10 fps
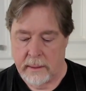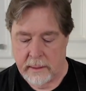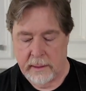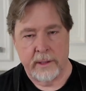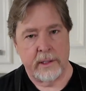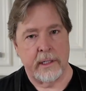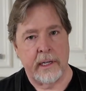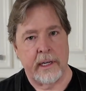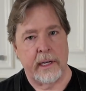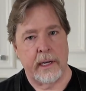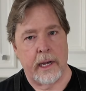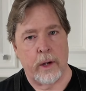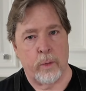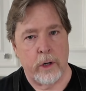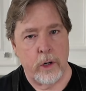Let's see how
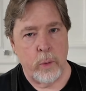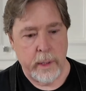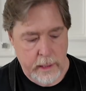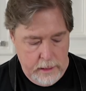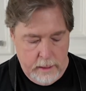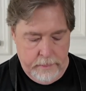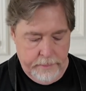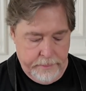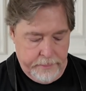we're doing.